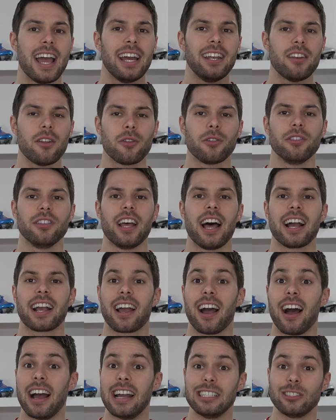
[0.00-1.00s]
And other than that,
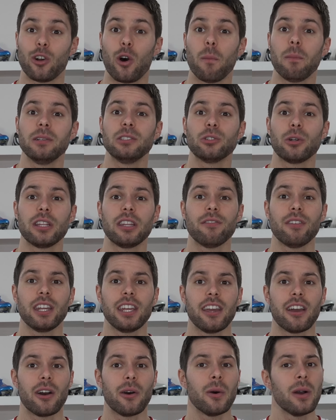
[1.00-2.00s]
guys, hope you enjoyed the
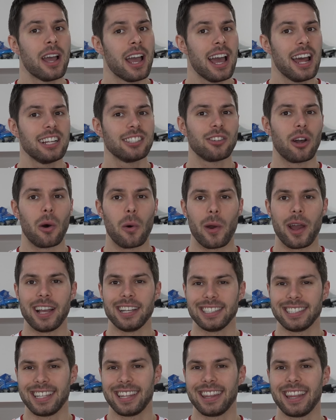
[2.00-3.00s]
video. As
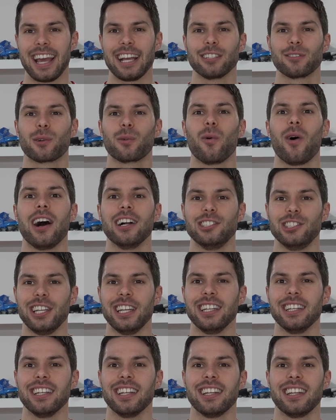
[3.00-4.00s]
always, thanks for watching.